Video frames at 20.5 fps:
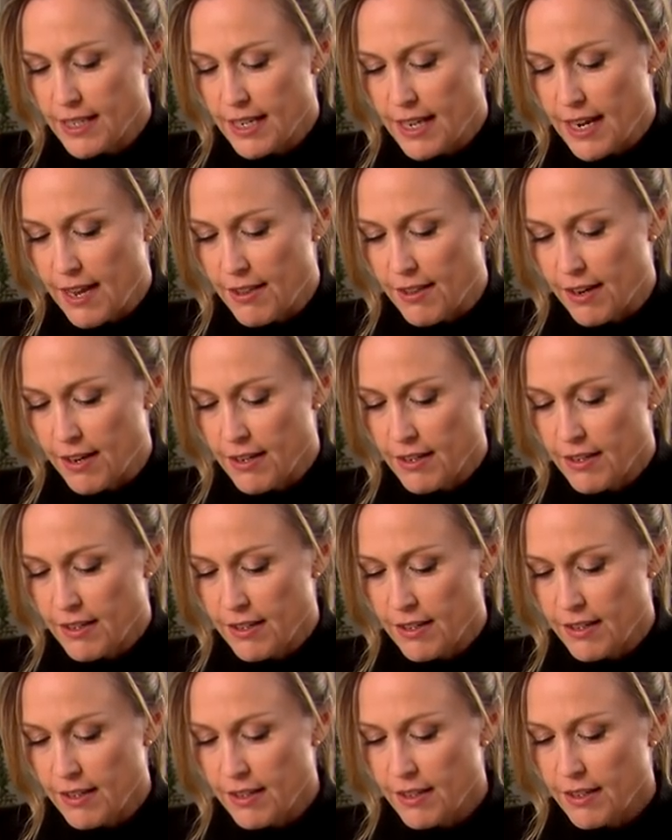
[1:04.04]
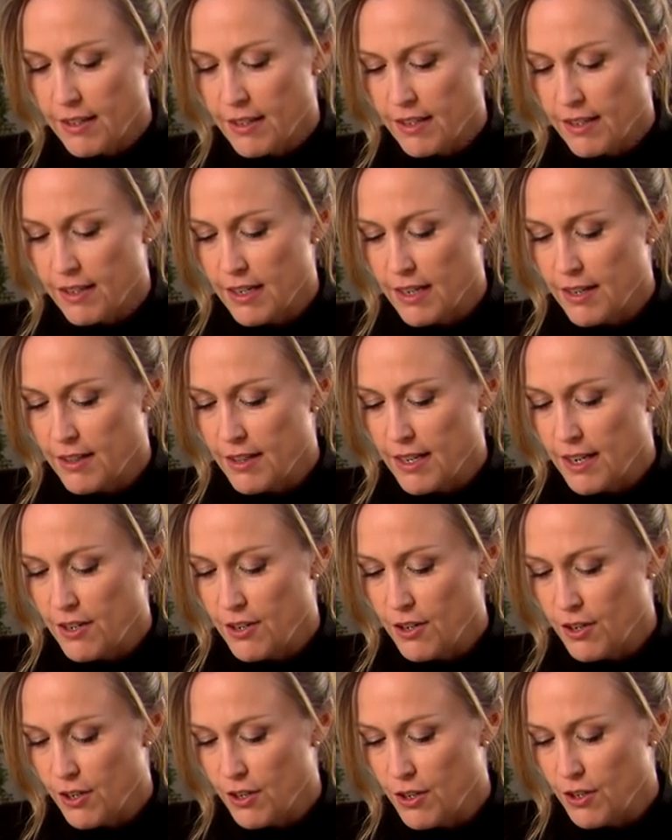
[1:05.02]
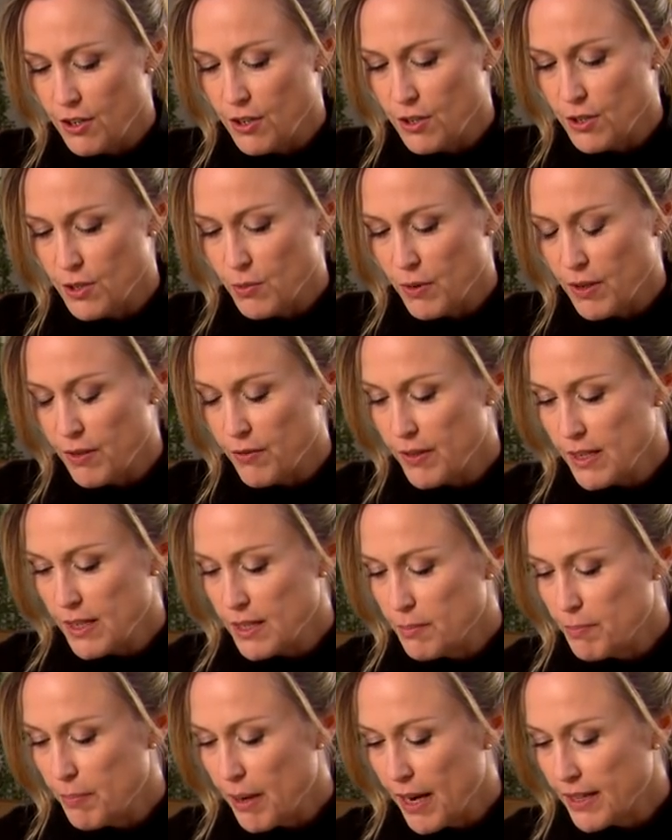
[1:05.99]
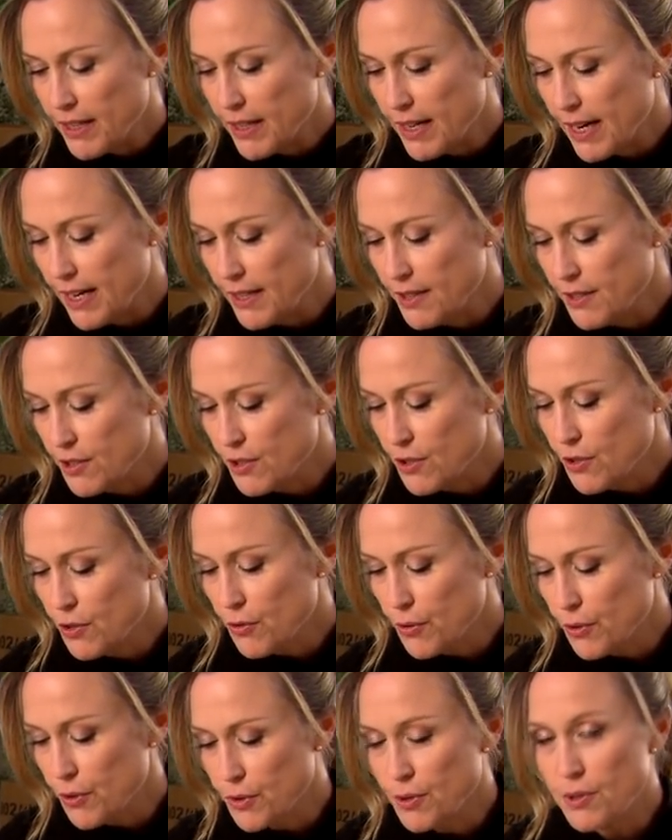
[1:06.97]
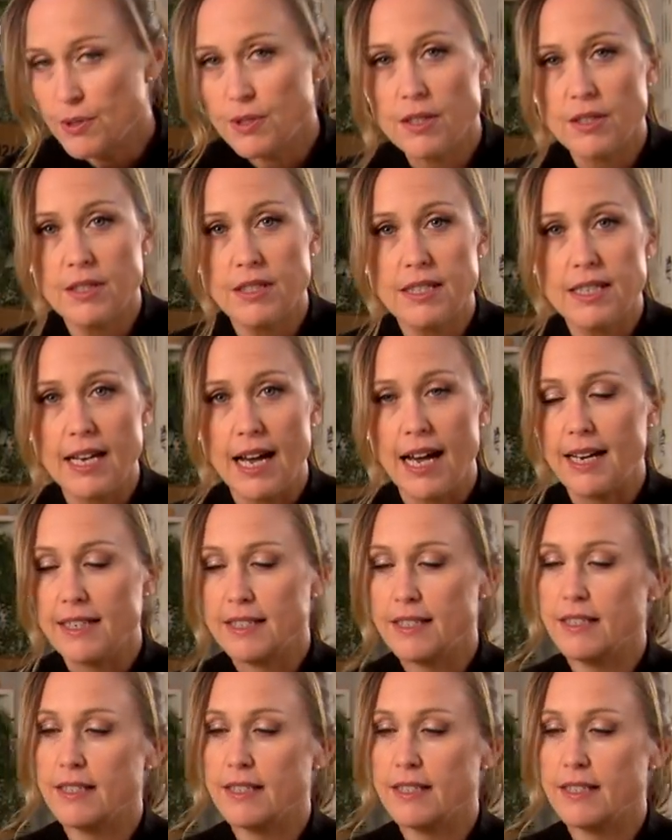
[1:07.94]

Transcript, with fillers: together. And then you can use one of these button head screws to start